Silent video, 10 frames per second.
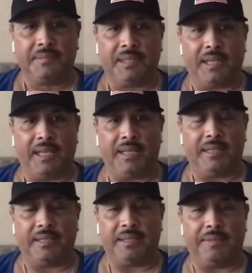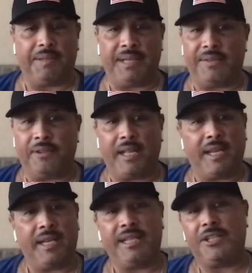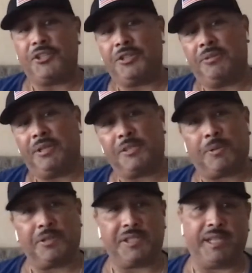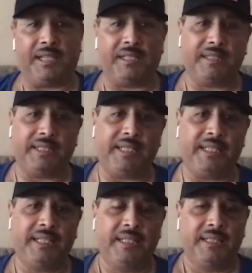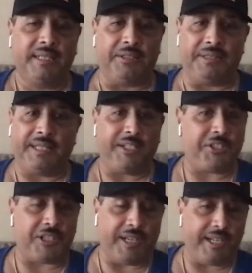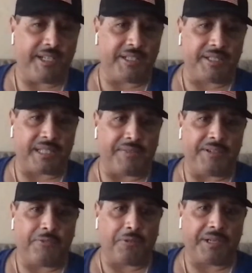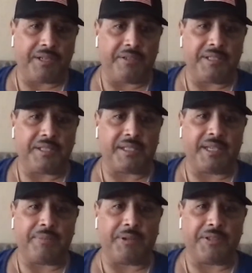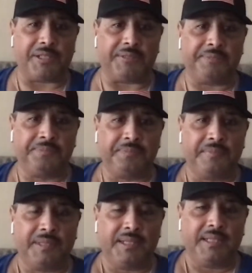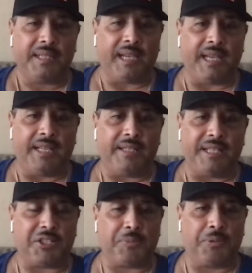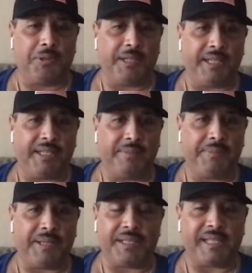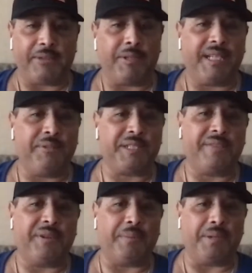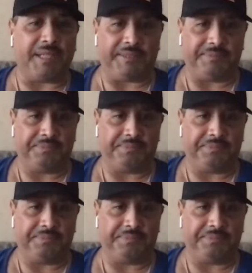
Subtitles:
And they never had any issue with his personality. You think he's changed in 74 years? He's the same person. And they supported him because he was giving them money.